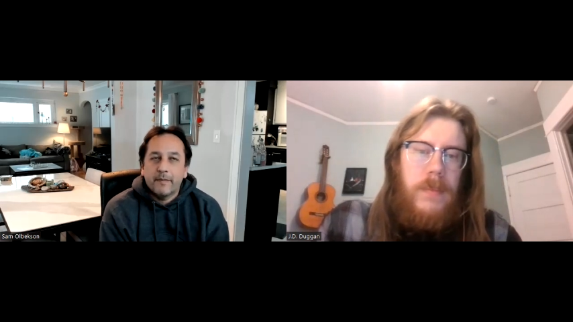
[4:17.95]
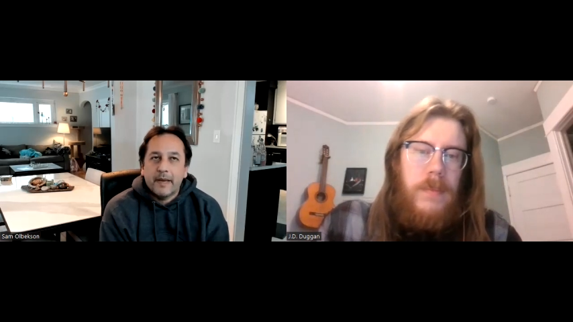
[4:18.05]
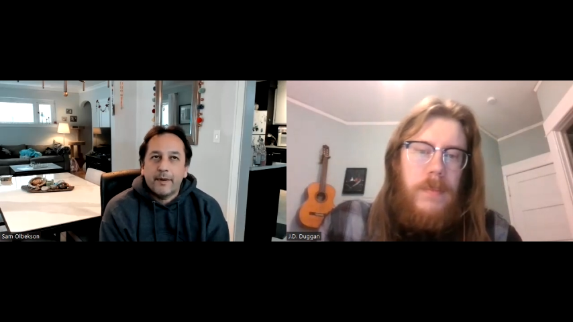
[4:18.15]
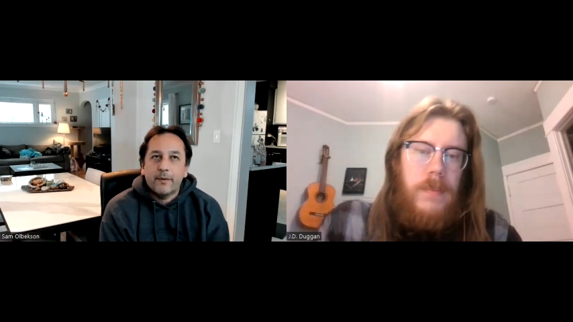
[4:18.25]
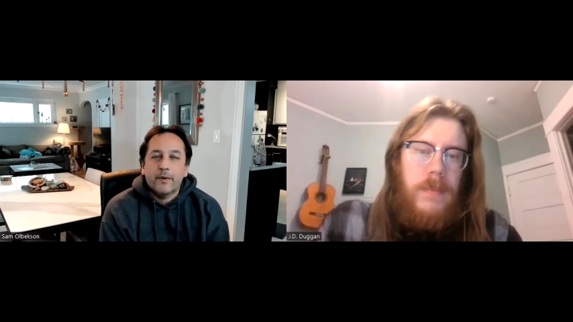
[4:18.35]

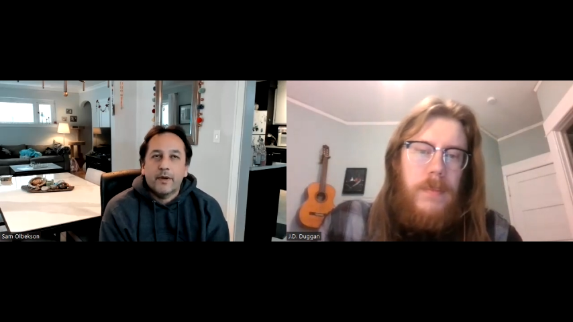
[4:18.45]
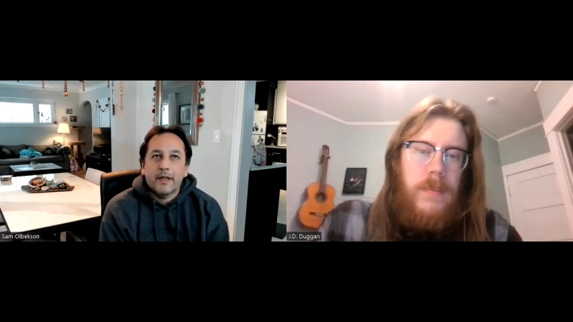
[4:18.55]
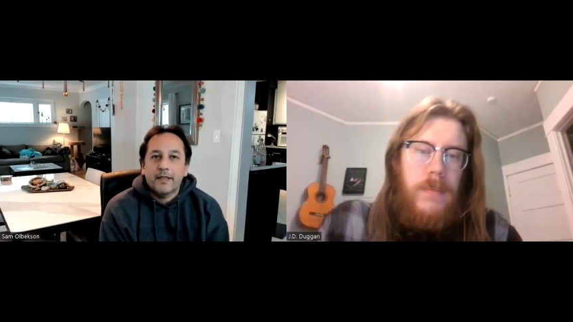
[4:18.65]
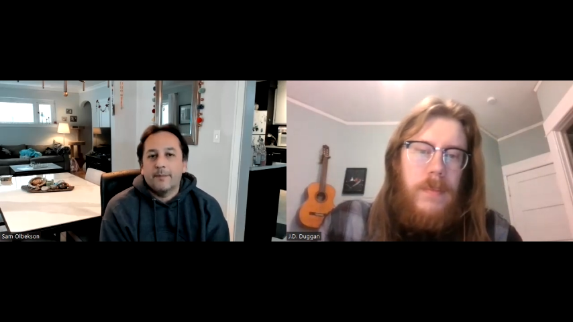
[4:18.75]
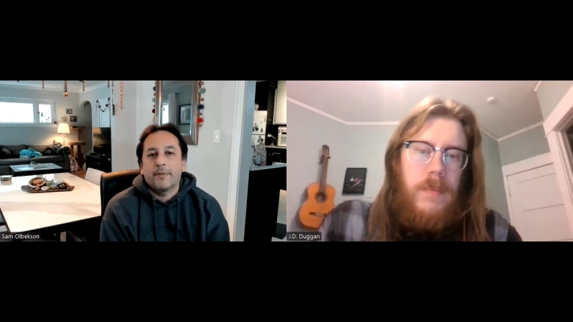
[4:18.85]
Speaker 1: maybe what
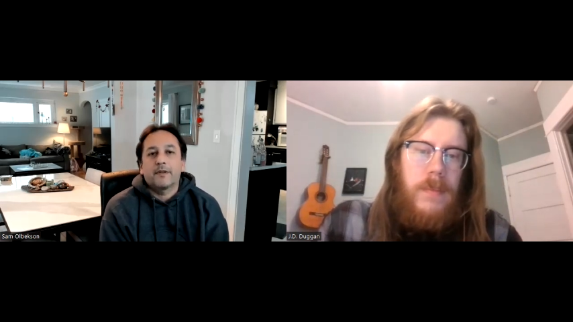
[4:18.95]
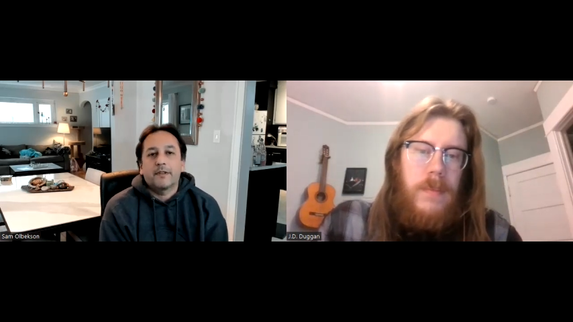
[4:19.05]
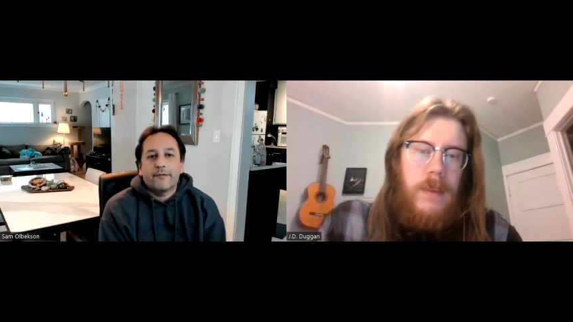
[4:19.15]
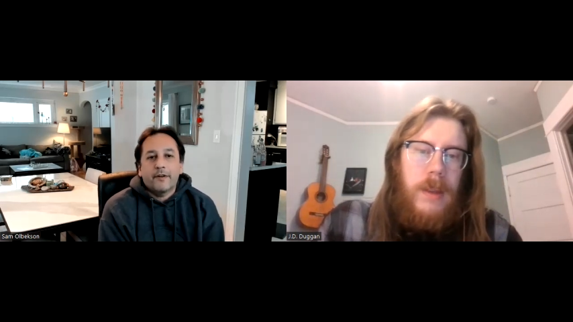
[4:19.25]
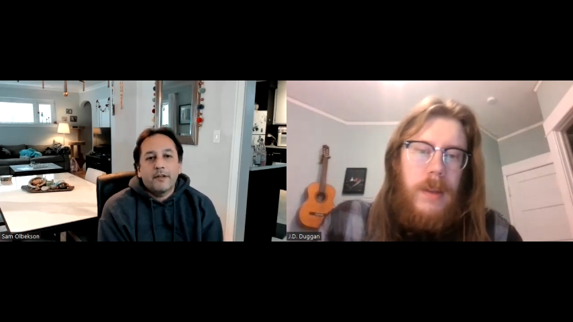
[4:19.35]
a typical
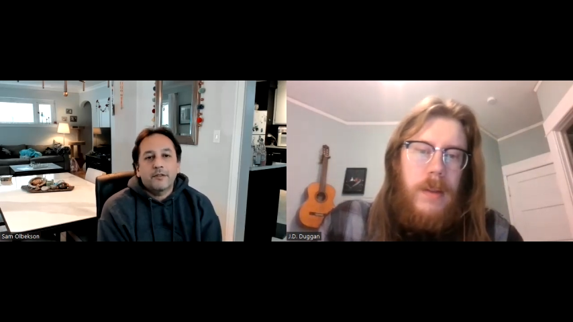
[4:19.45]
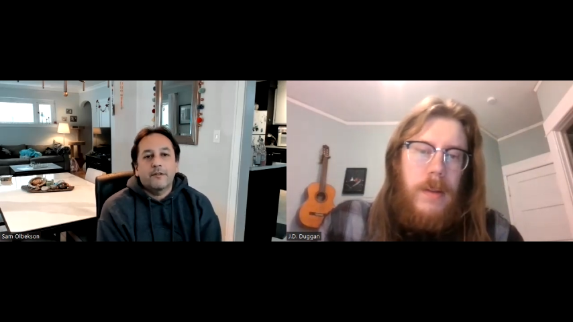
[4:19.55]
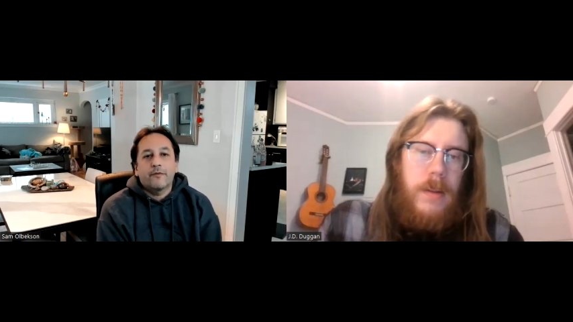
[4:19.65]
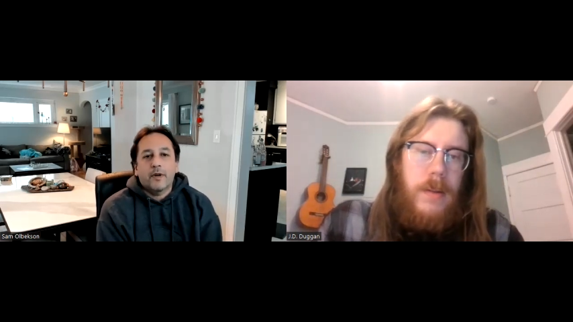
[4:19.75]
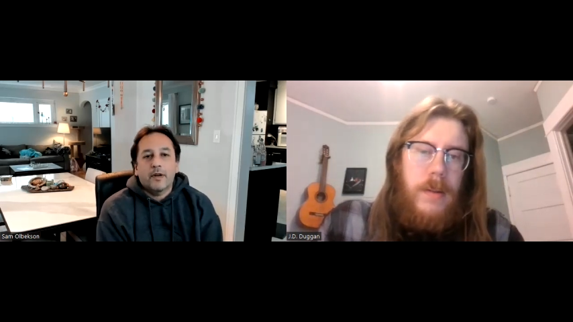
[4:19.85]

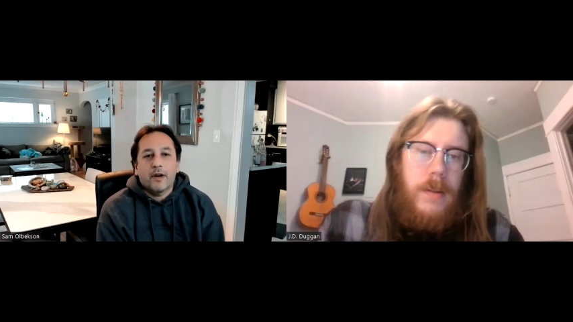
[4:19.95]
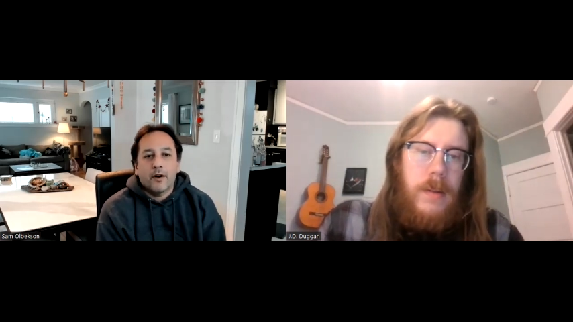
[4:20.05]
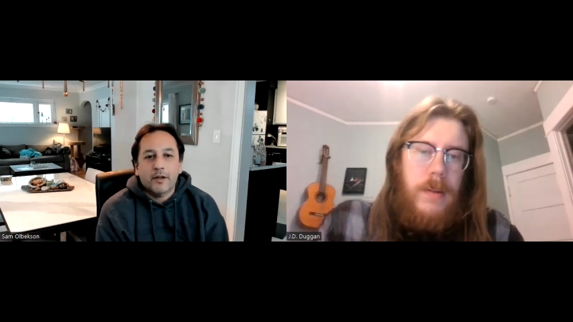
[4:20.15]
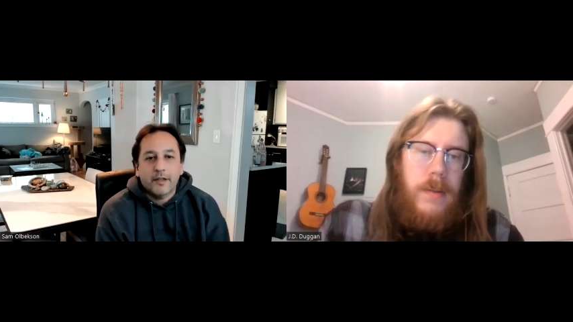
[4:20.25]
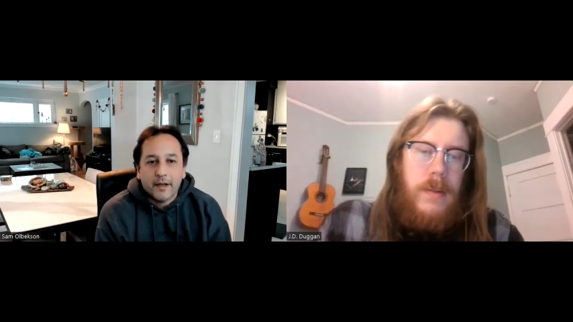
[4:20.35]
definition of what an
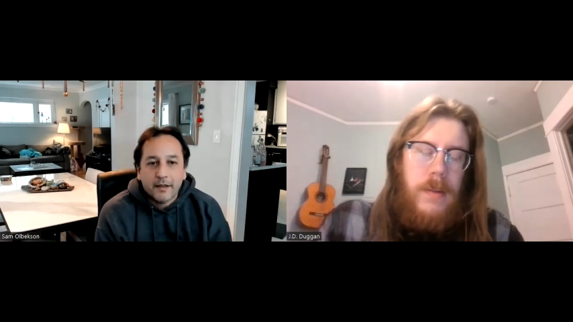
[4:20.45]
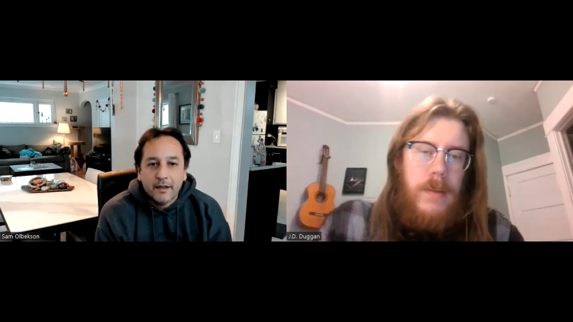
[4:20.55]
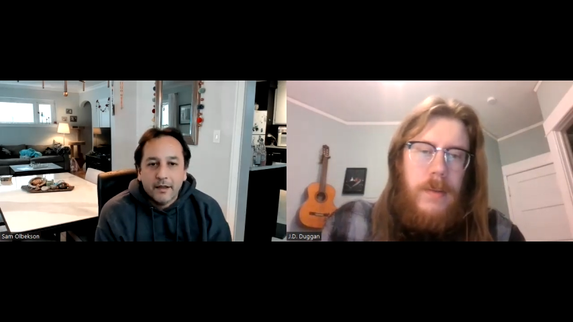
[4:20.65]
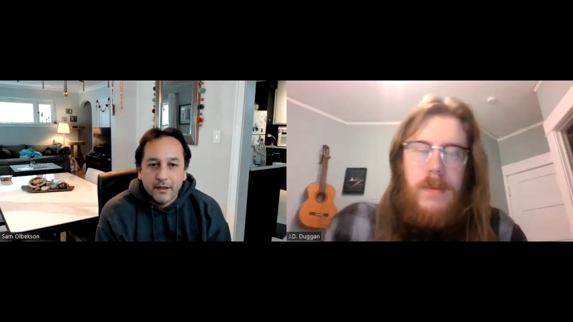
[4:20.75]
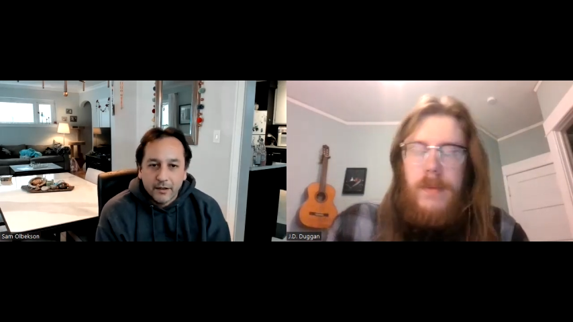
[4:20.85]
architect
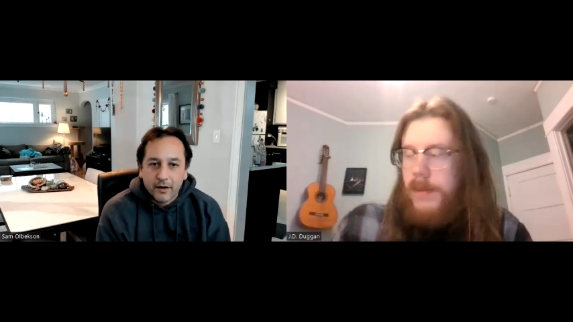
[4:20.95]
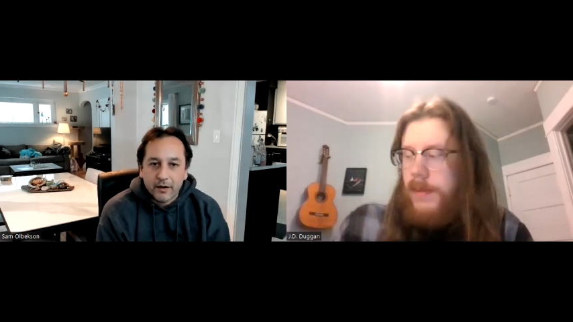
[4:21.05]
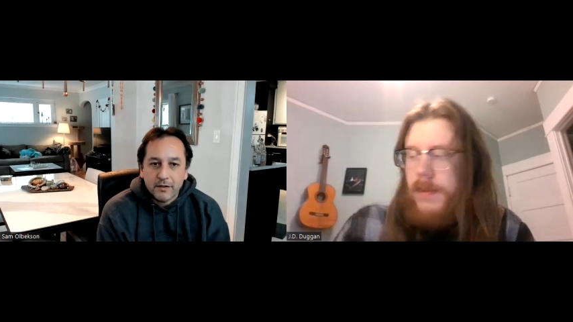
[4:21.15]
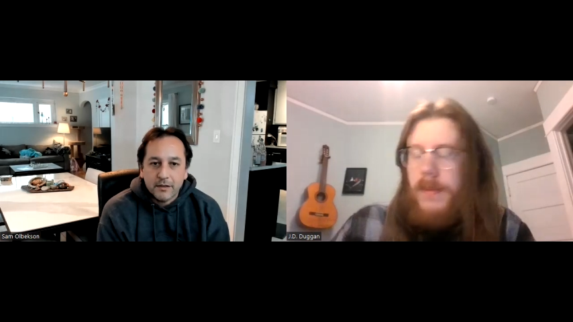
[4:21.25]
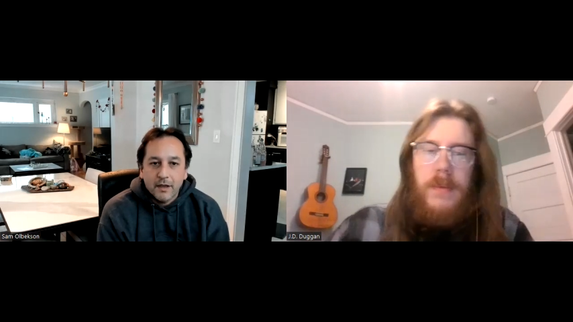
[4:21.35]

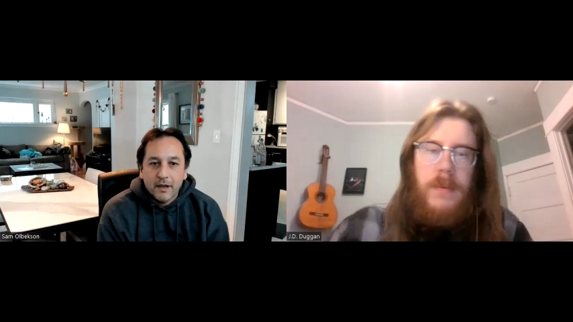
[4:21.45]
does.